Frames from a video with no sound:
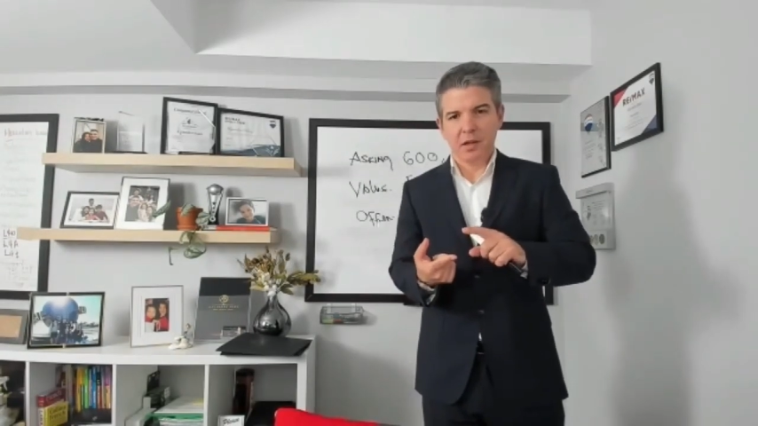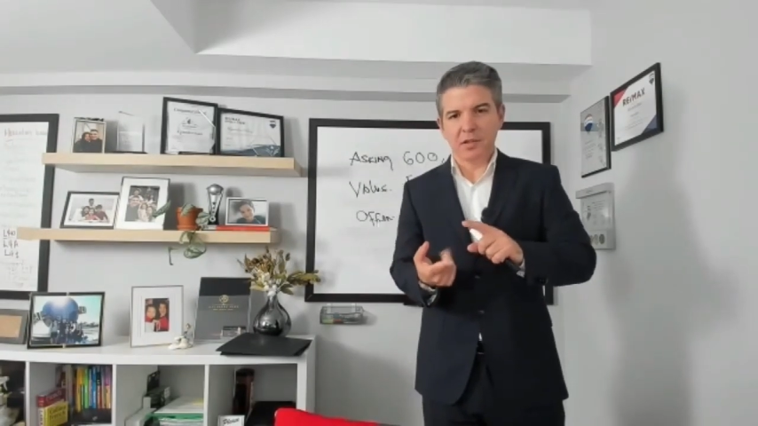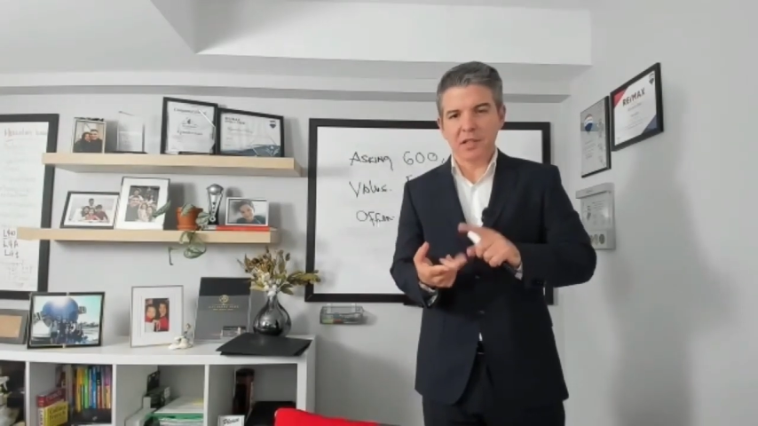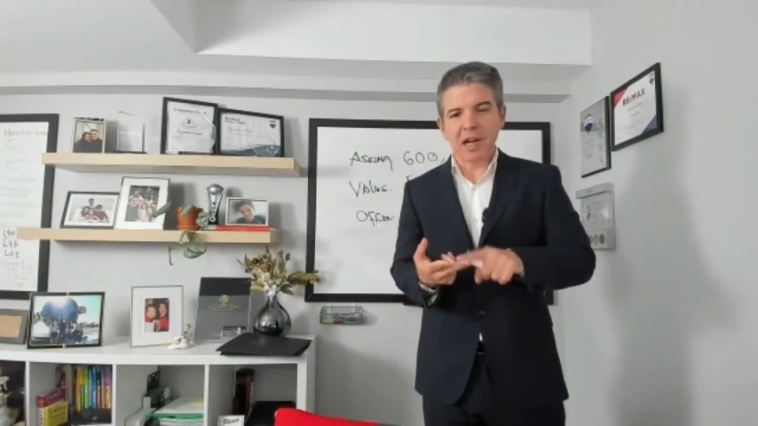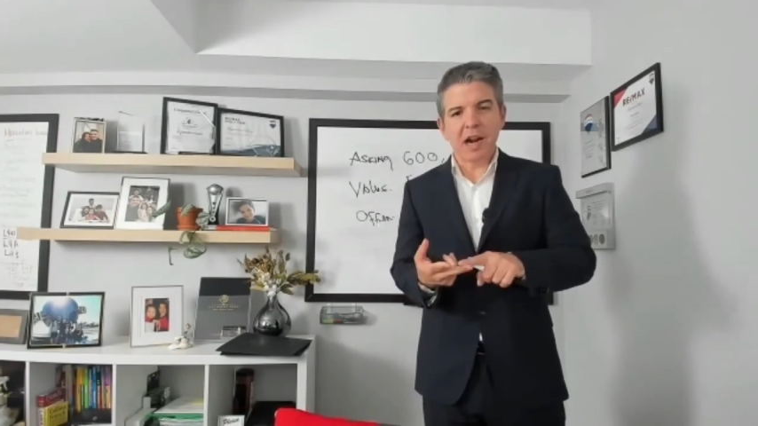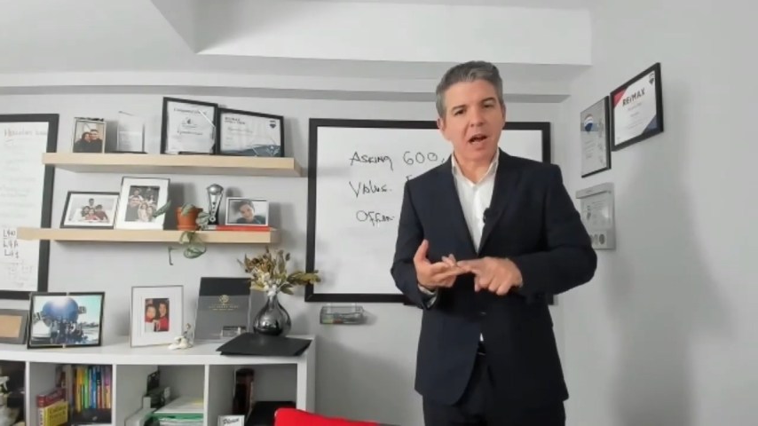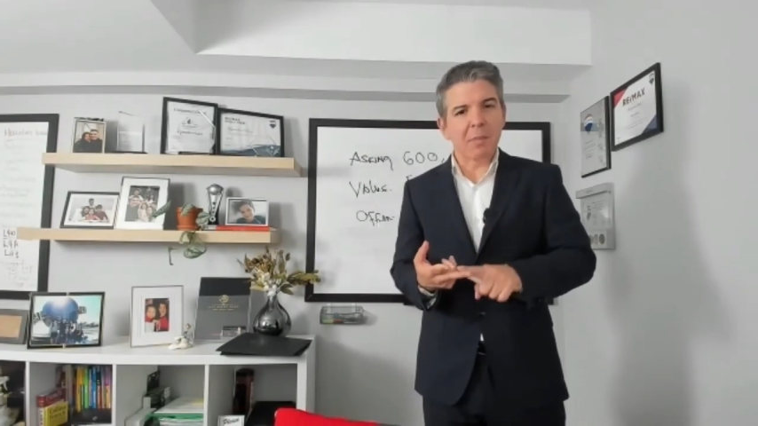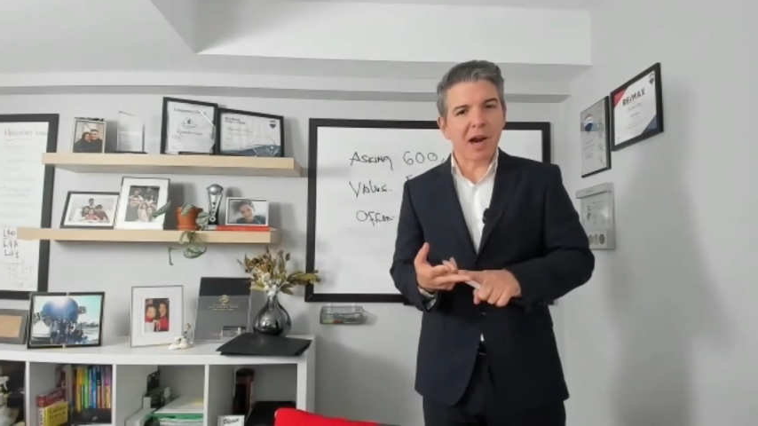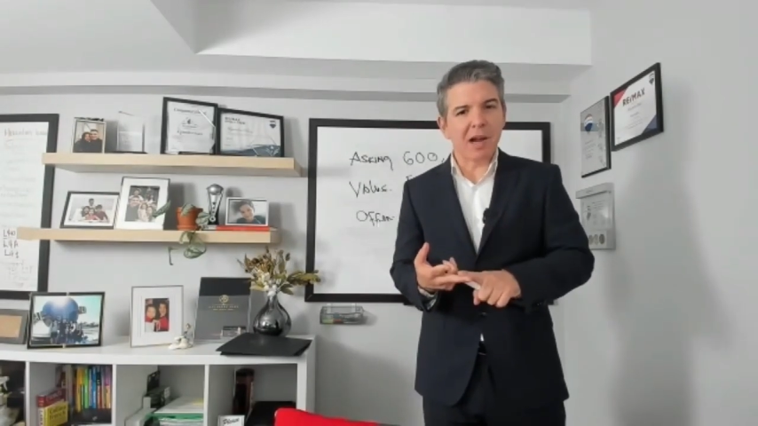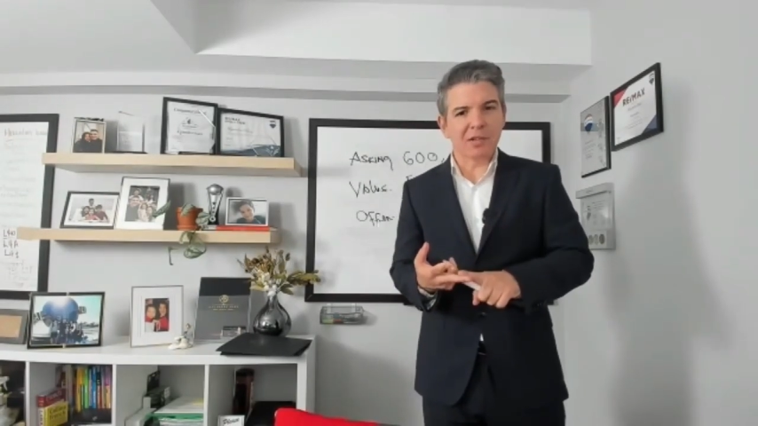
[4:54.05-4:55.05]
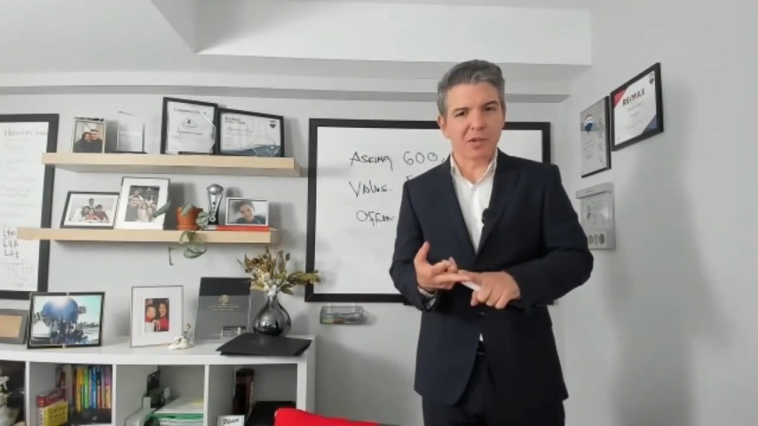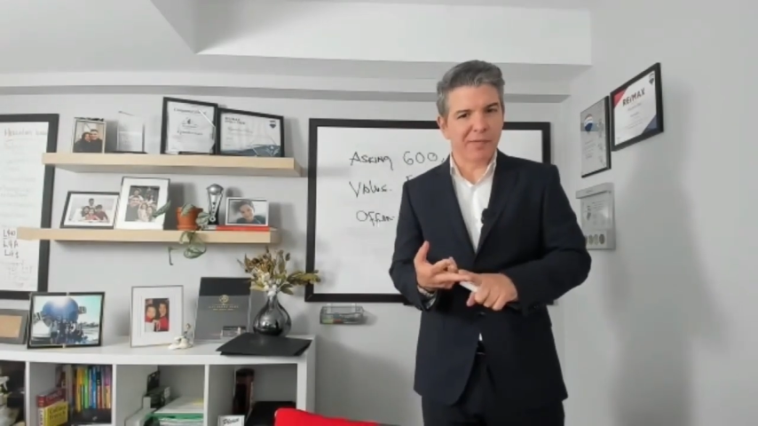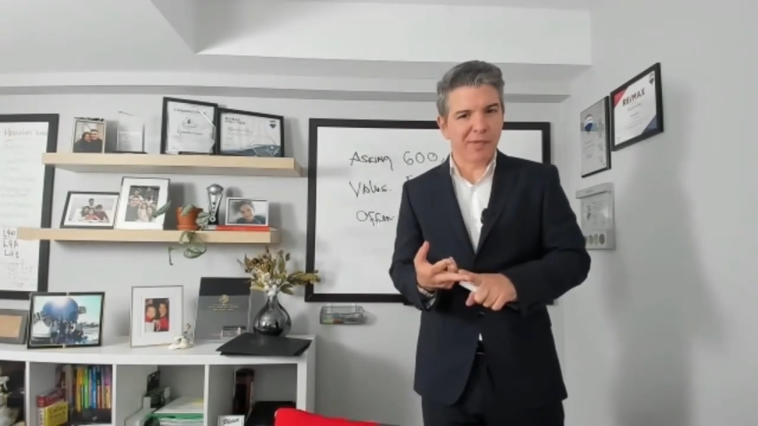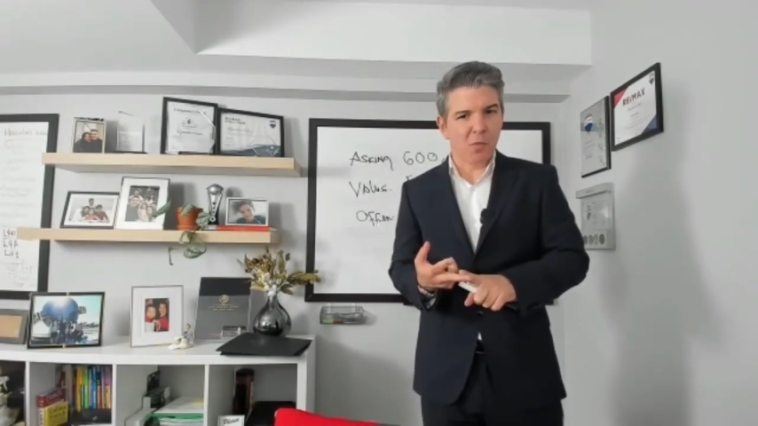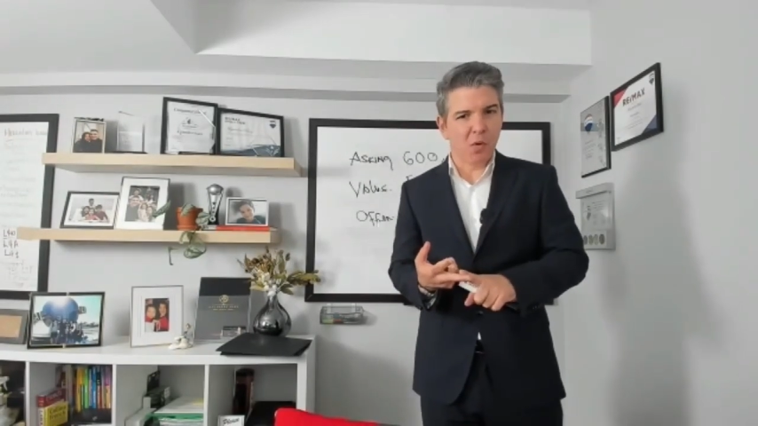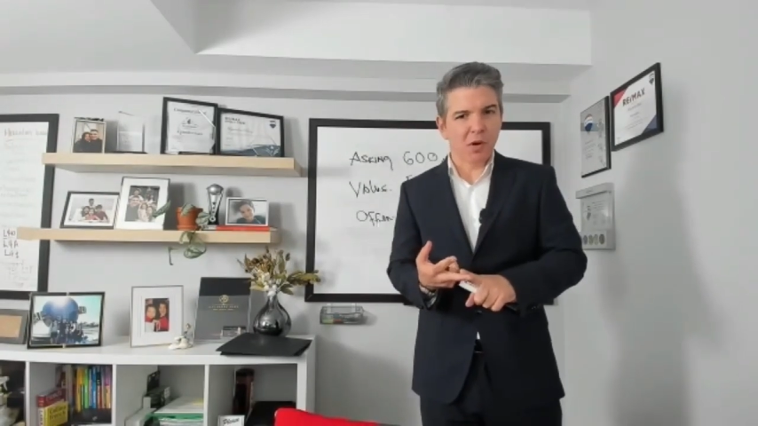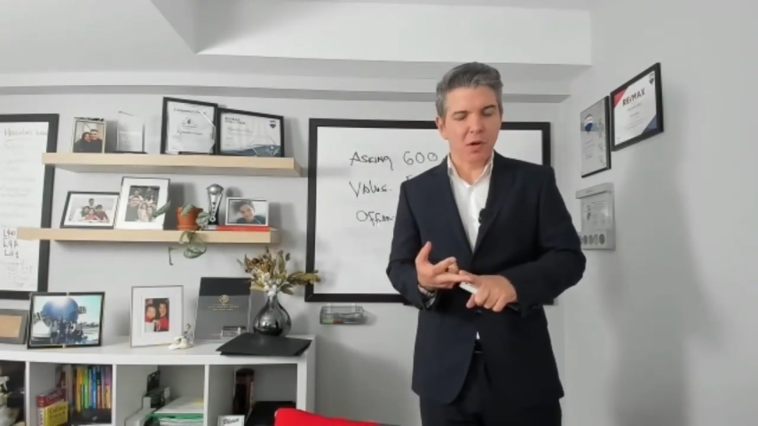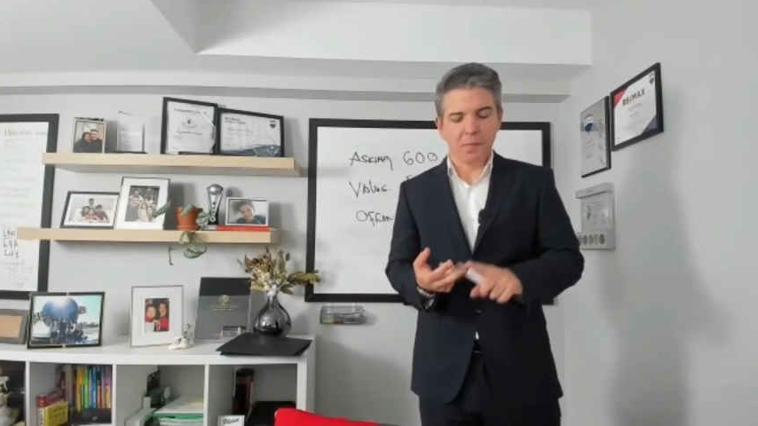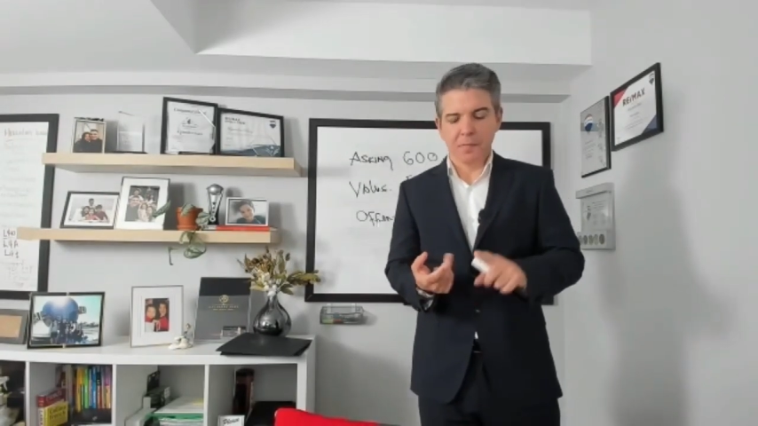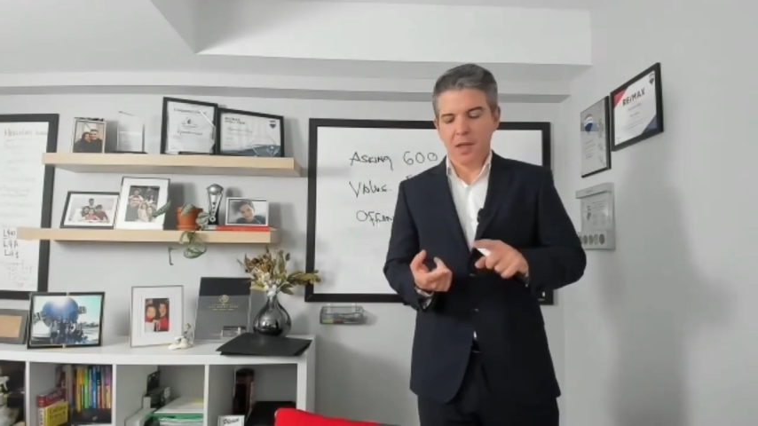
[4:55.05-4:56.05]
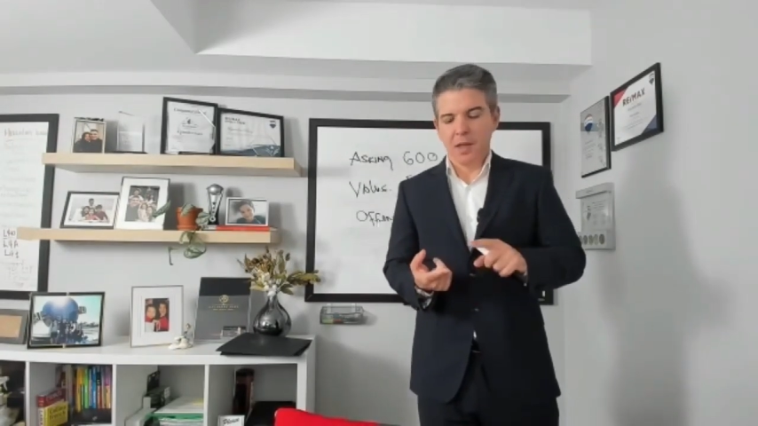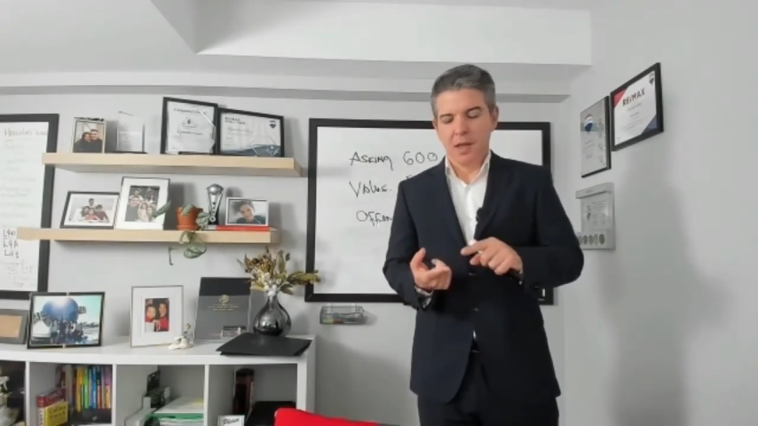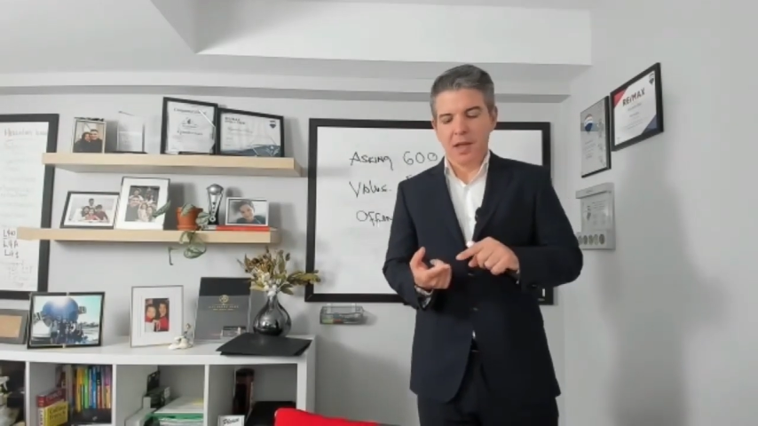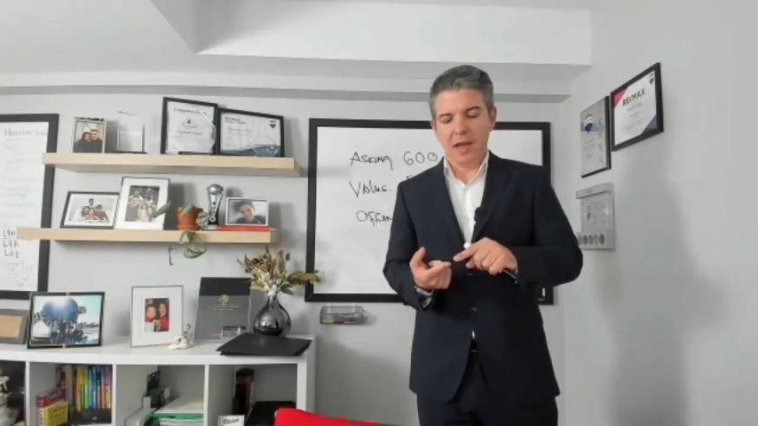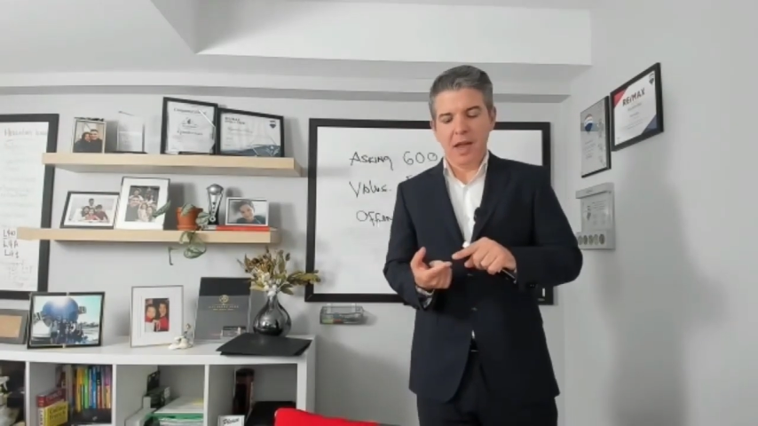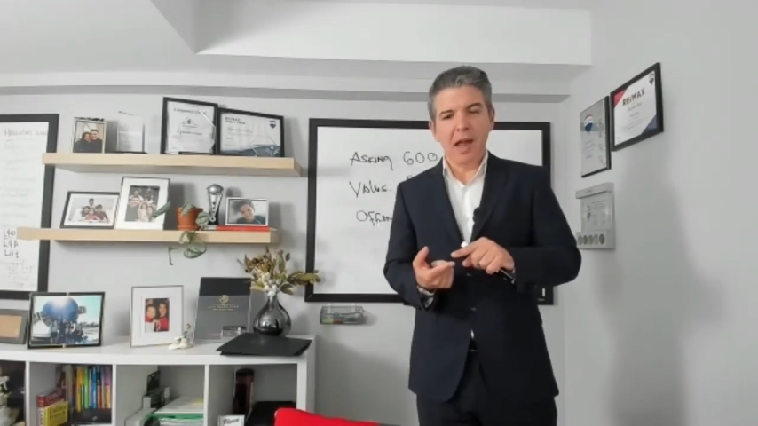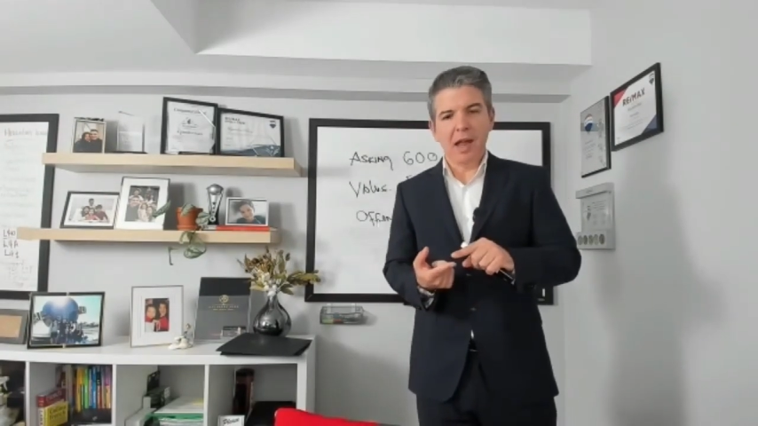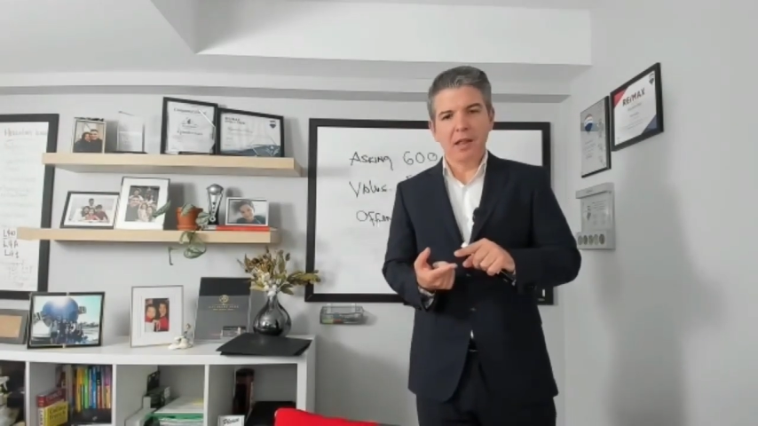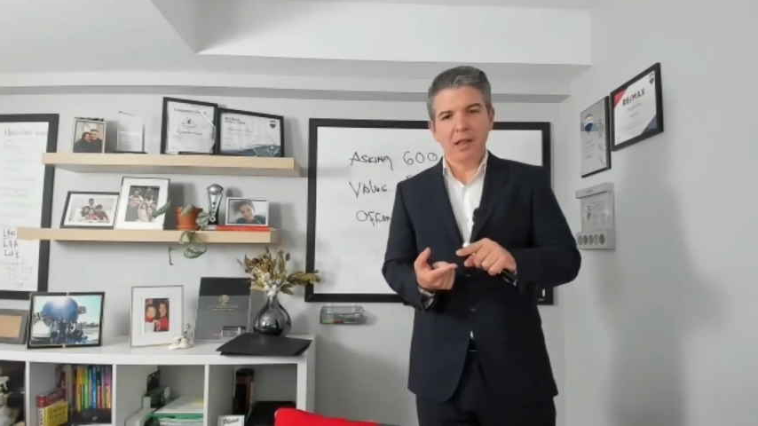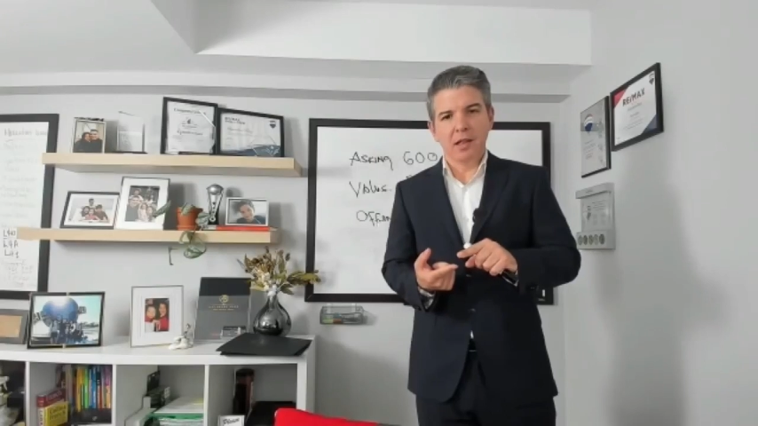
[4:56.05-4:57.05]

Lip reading: because they're going to come and ask you for more. And